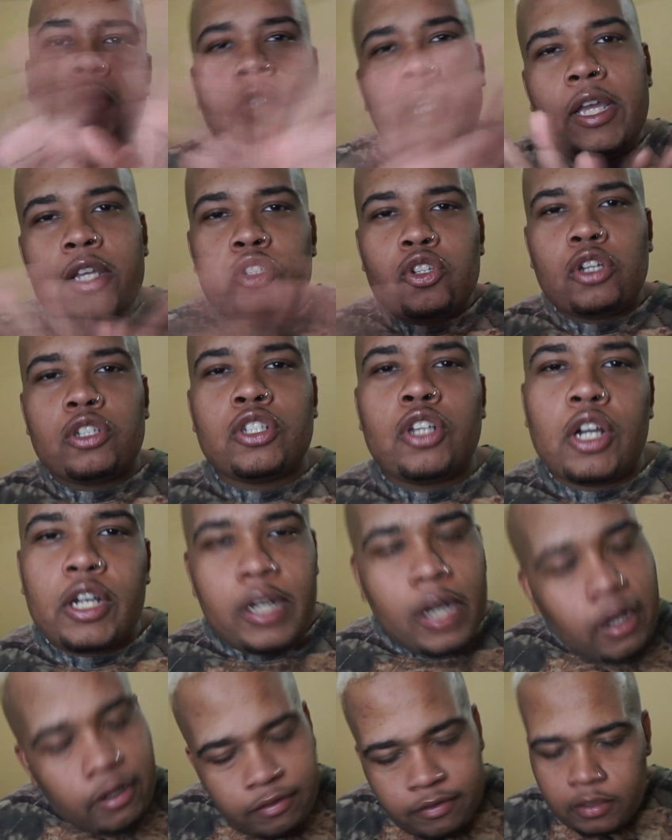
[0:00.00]
intro's long
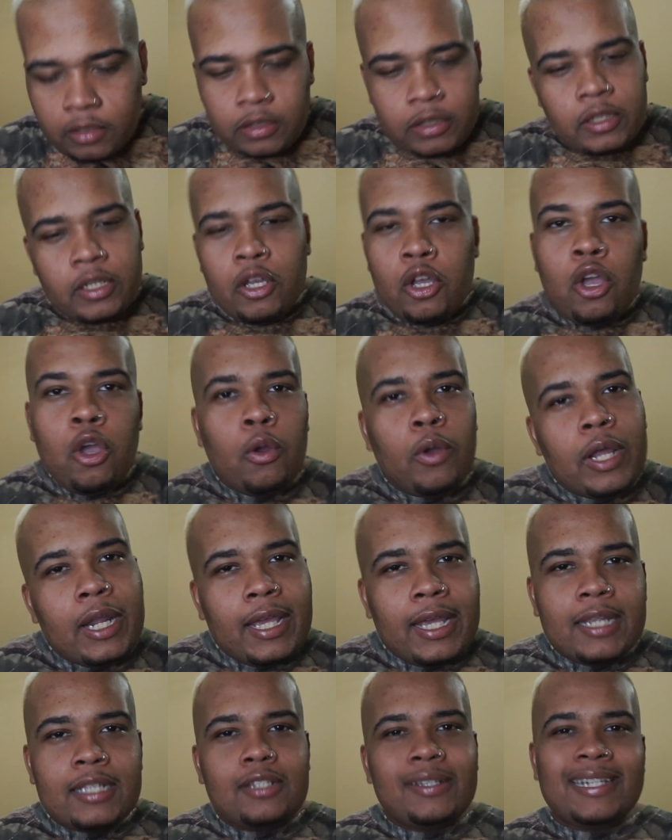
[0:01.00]
enough. I'm gonna
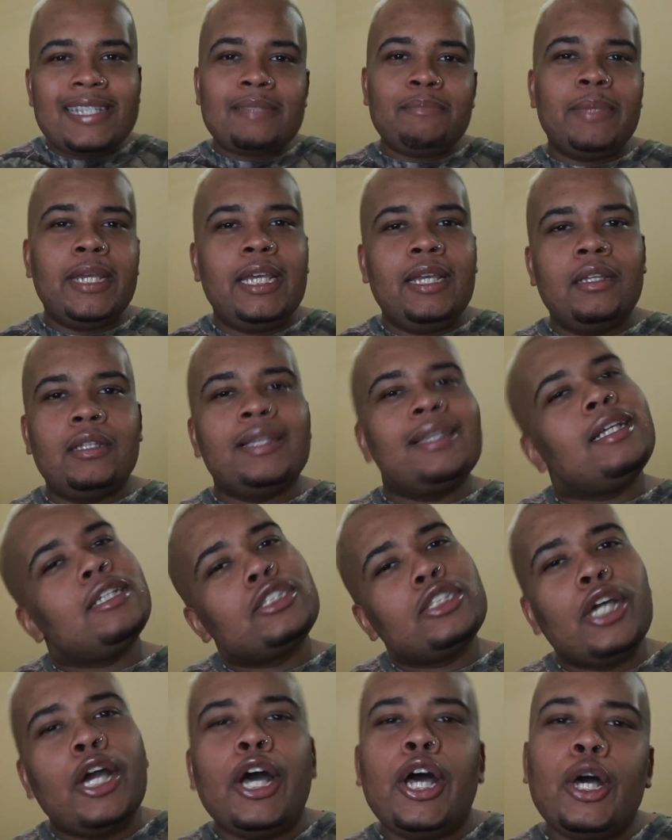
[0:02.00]
get into this beat. Let's
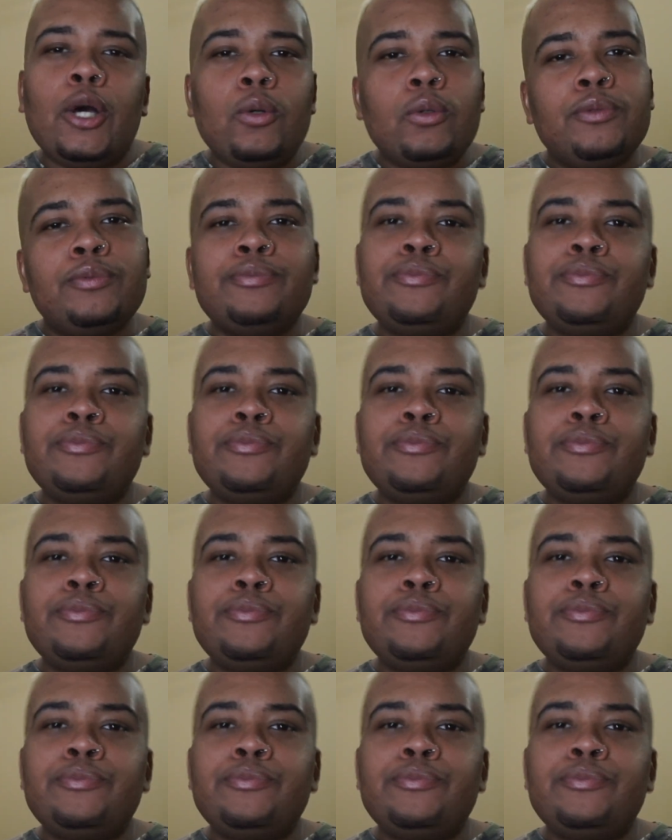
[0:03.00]
go.